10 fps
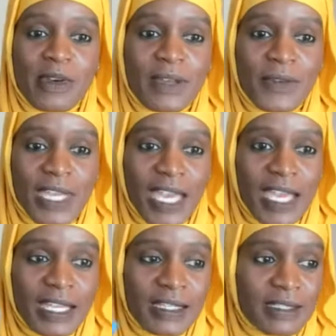if you
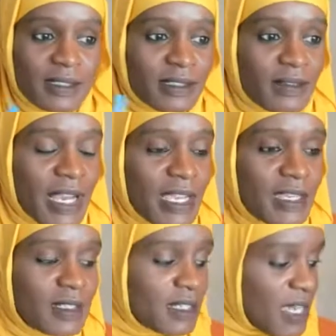can, right?
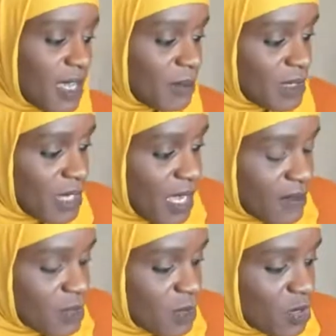I'm going to
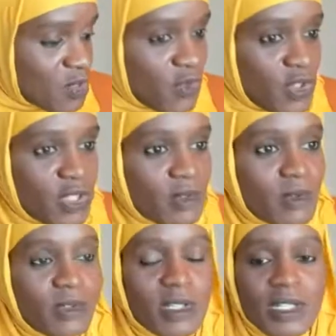have some notes for you,
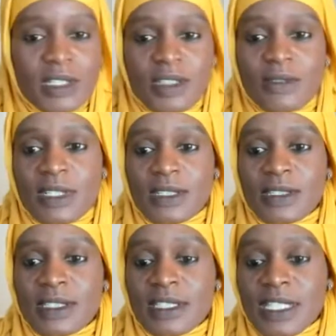or you can
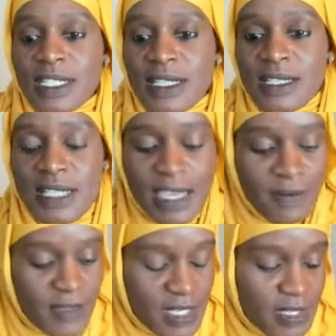just
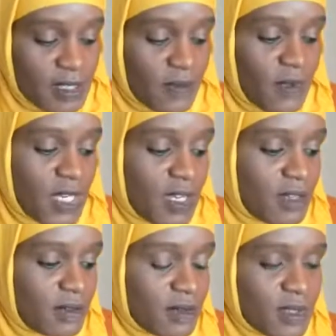save this
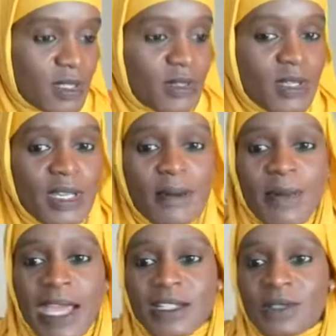video so you can come
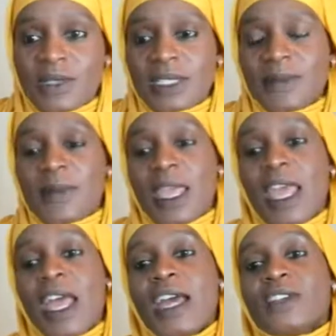back to it.
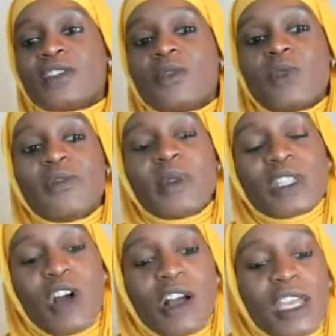So we've been
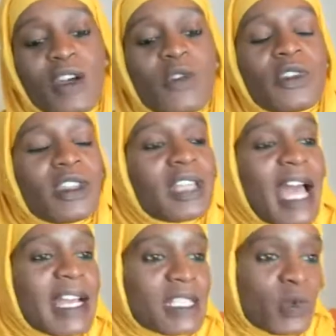talking over the
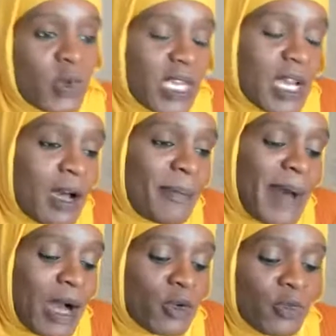last week
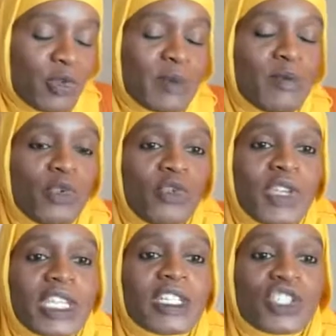about
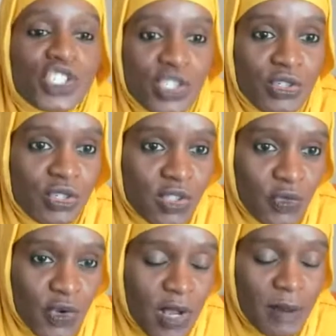removing sugars
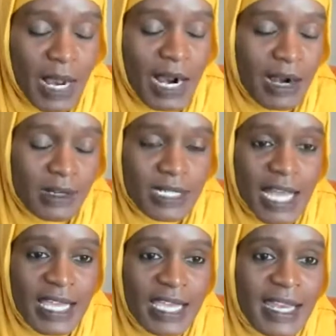from our
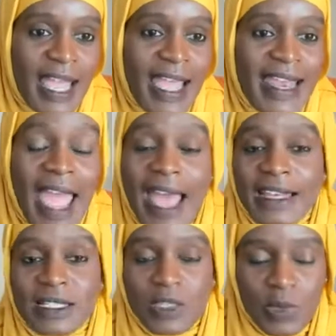diet and
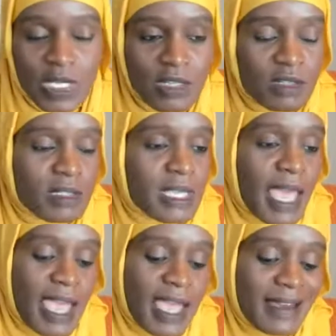added sweeteners
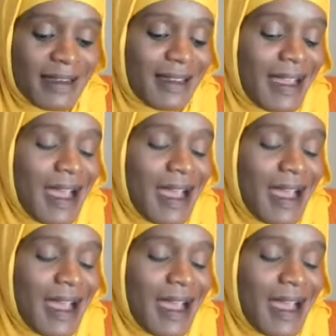and